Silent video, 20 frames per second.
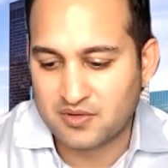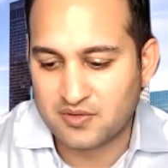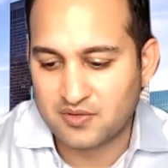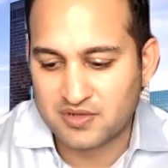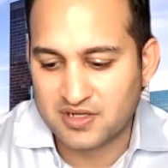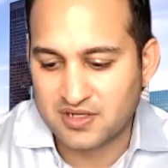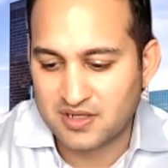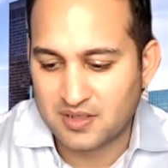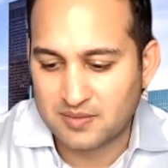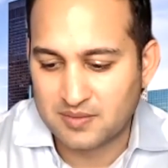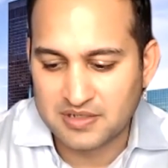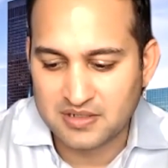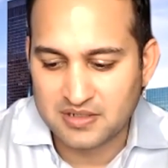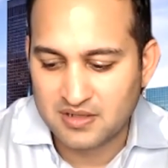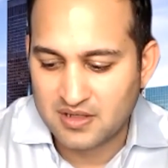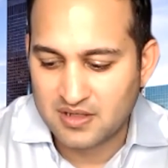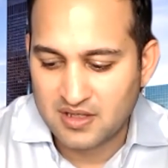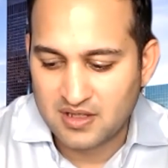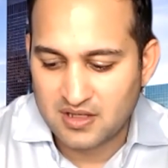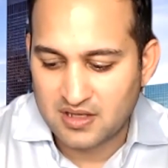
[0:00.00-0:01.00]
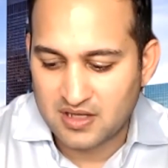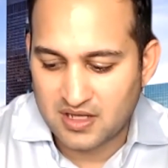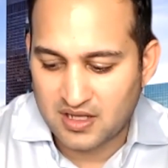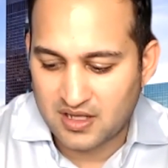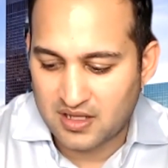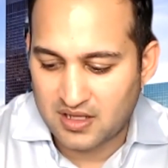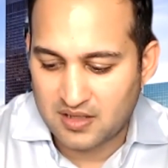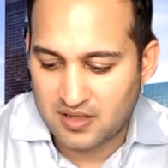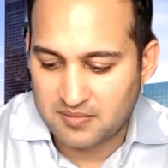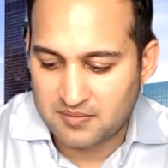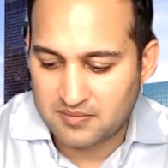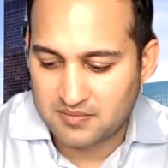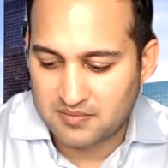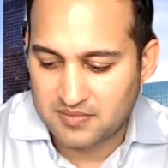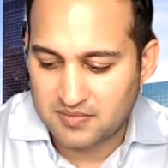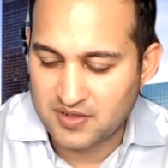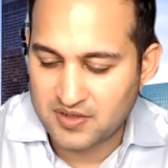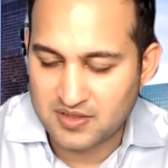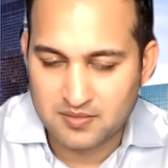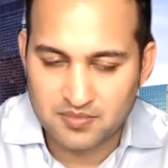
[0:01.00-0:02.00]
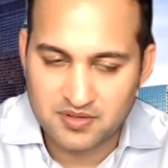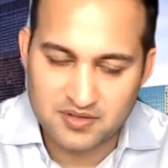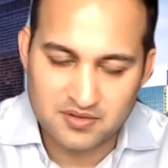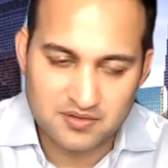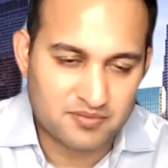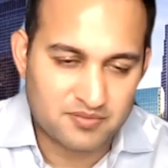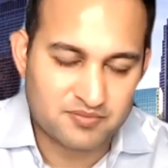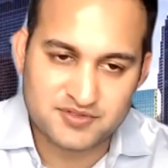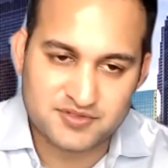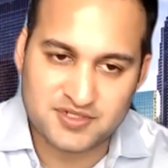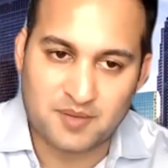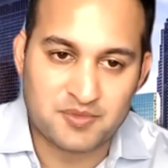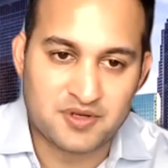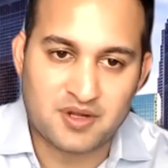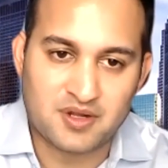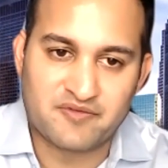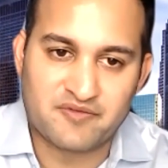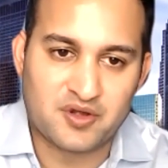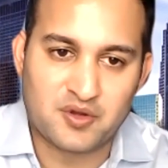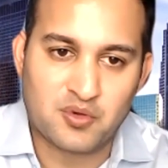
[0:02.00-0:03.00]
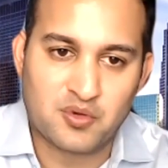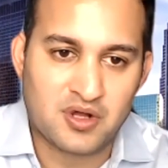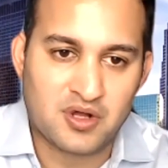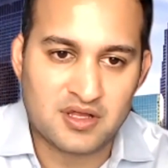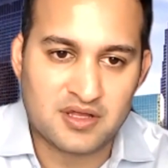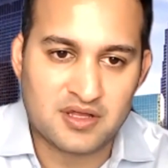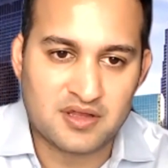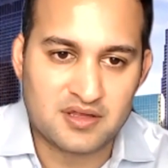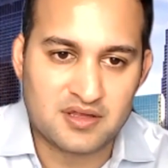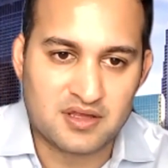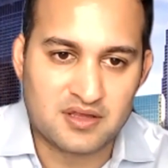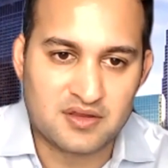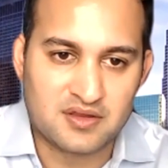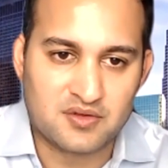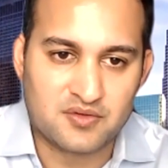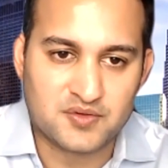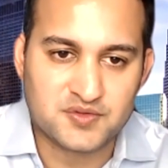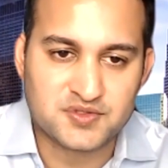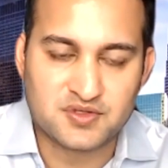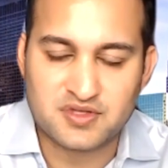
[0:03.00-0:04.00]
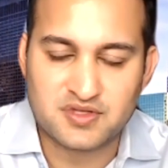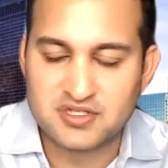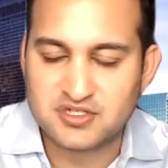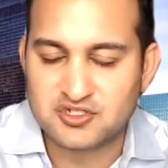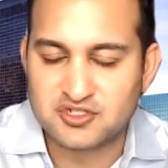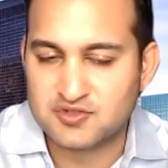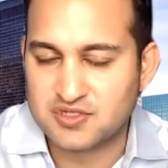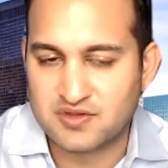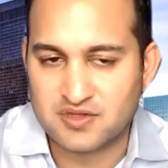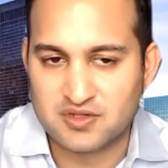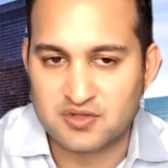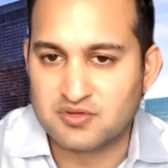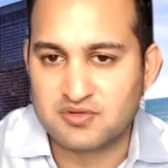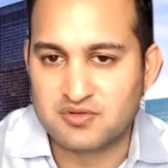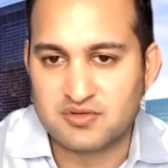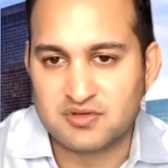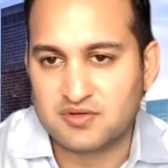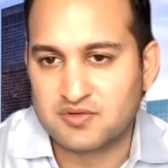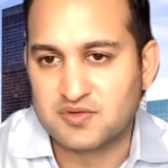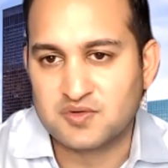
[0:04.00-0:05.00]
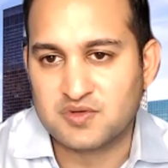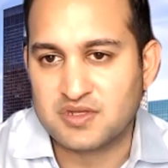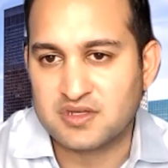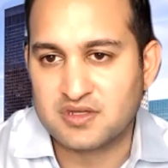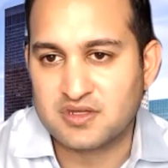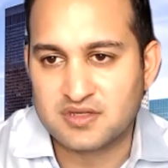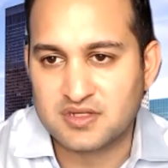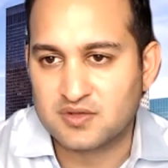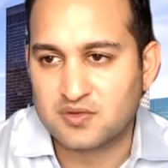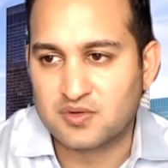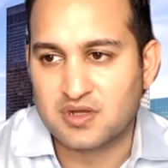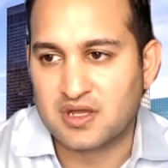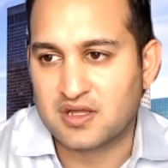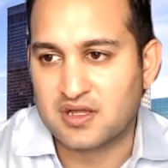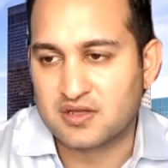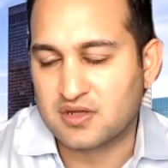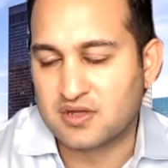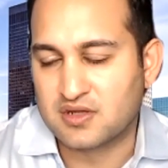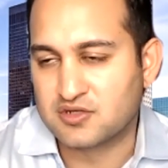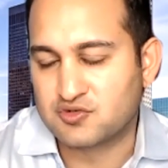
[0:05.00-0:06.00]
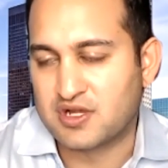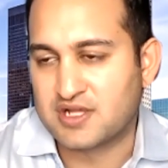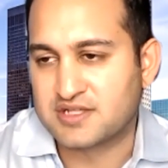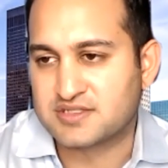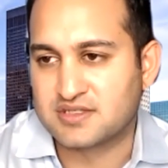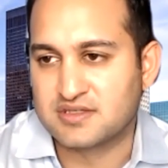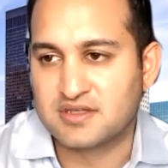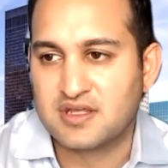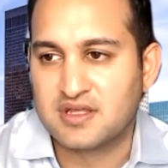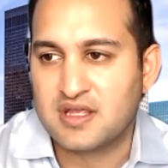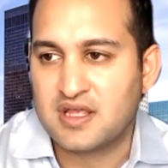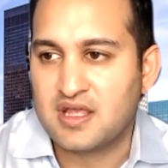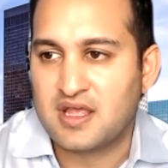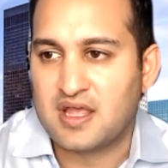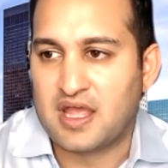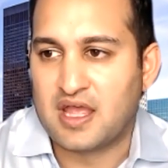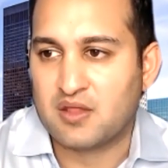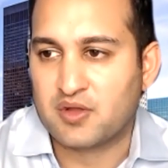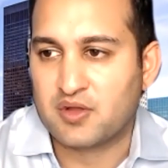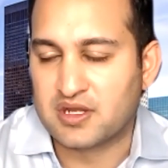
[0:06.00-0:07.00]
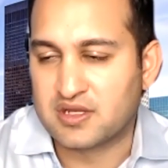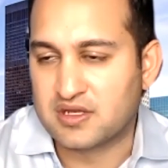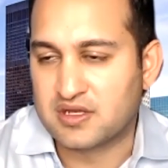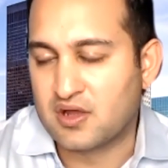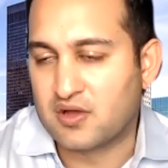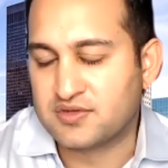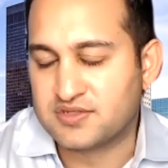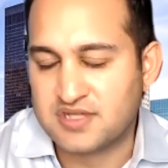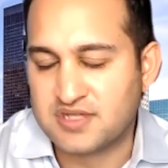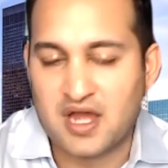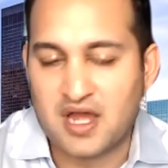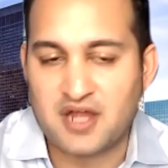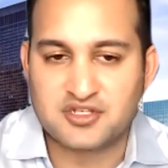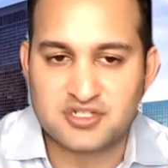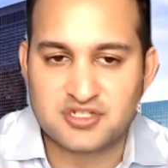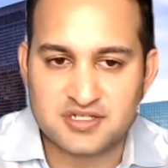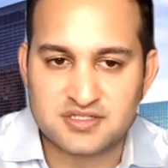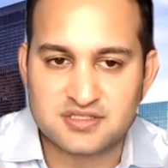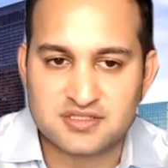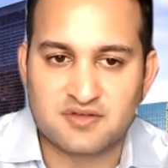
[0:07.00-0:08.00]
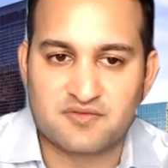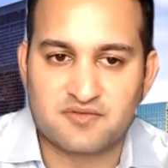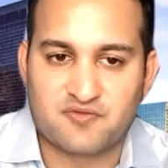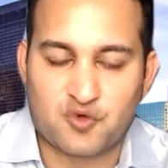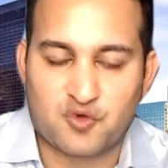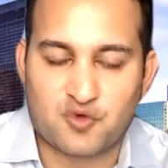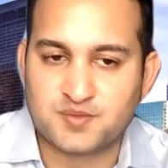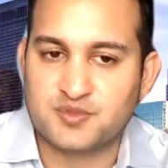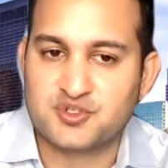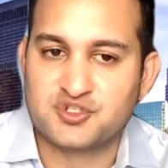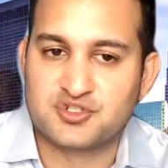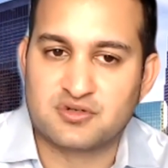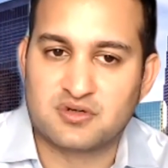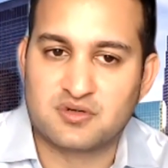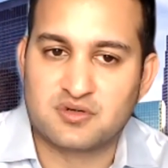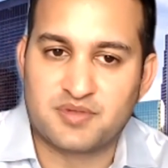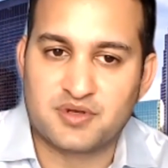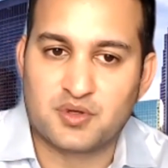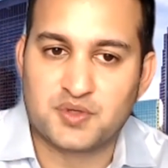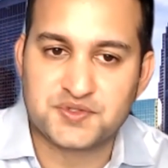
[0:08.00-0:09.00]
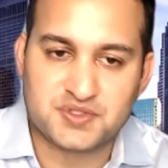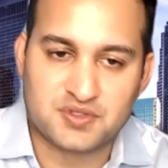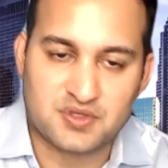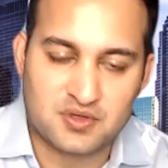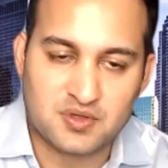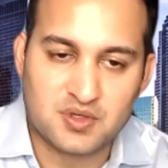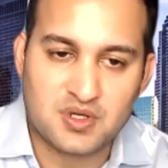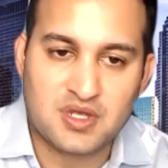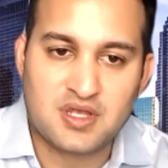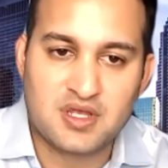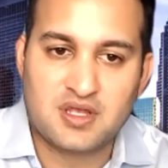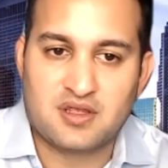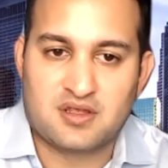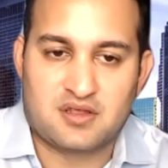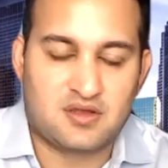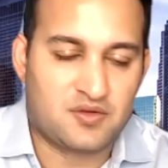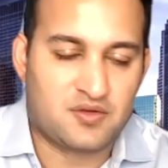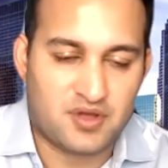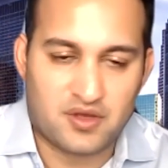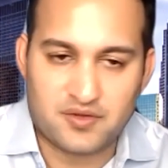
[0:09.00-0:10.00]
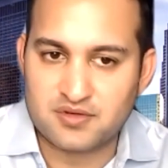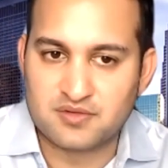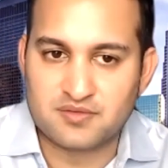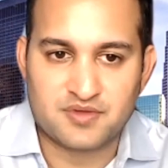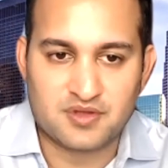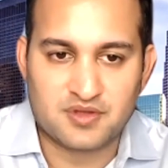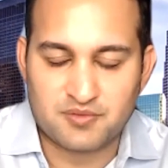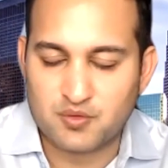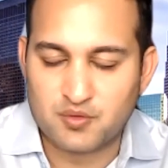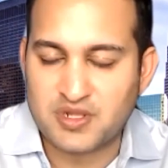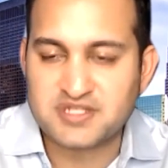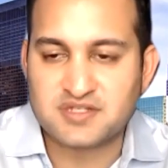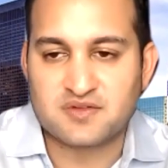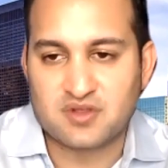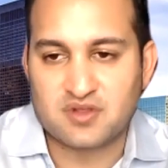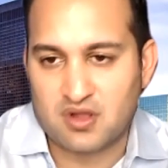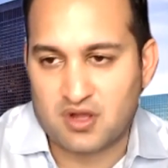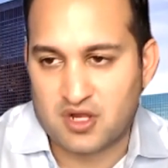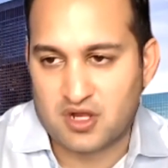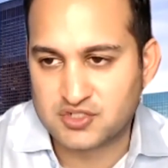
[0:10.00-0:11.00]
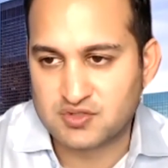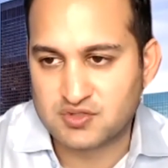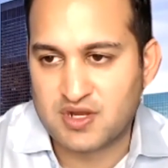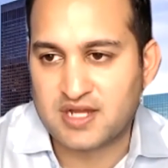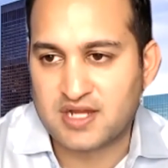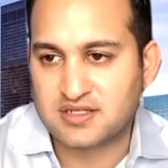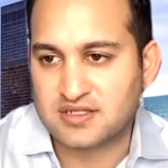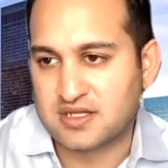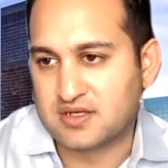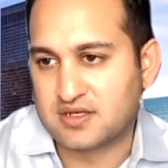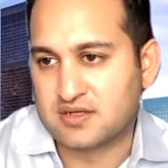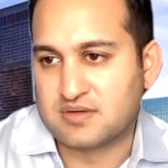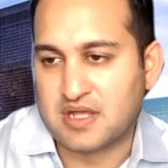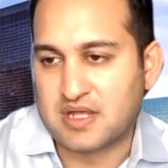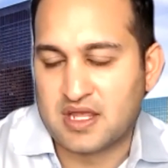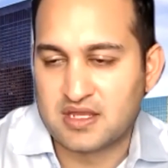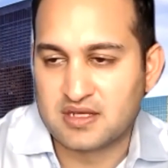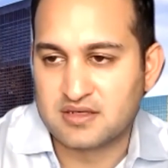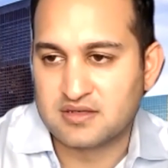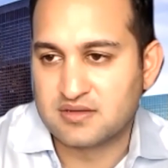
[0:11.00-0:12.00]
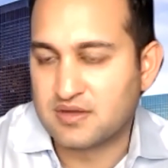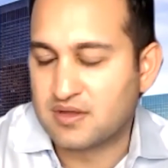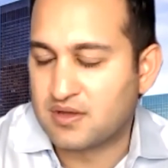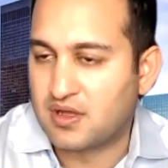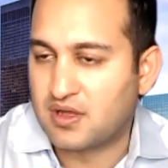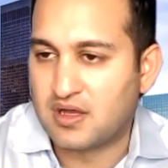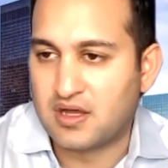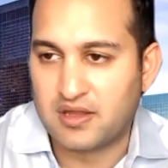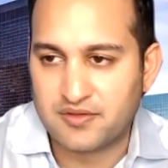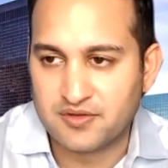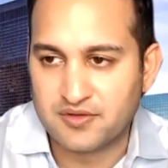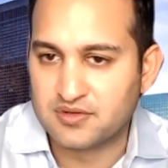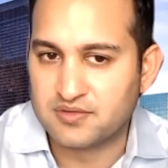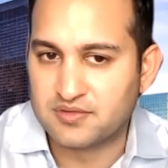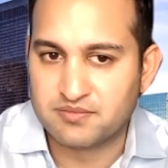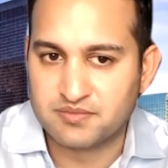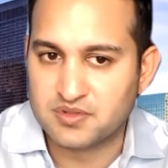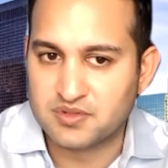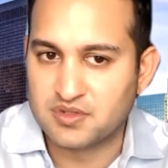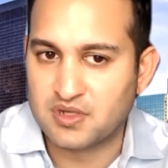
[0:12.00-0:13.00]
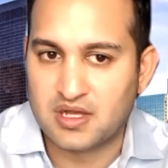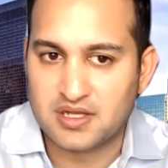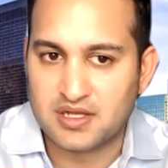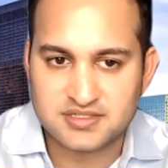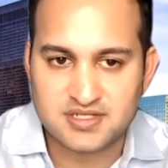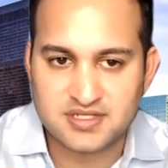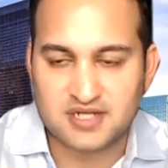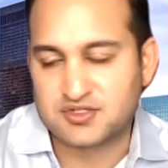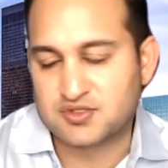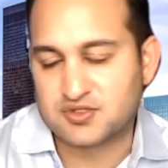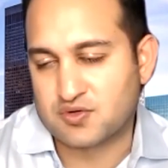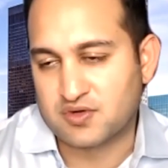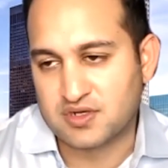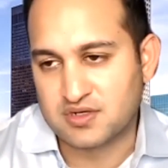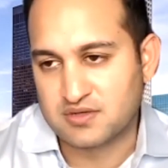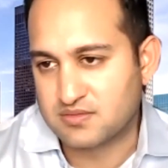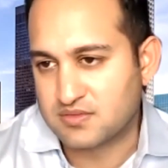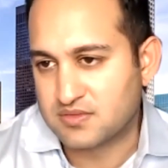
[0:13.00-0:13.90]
agree. I mean, I think the bill summed it up very well. Those are the issues I think you do need to address and look at, not just the force majeure, but also, the rest of the contract and other statutory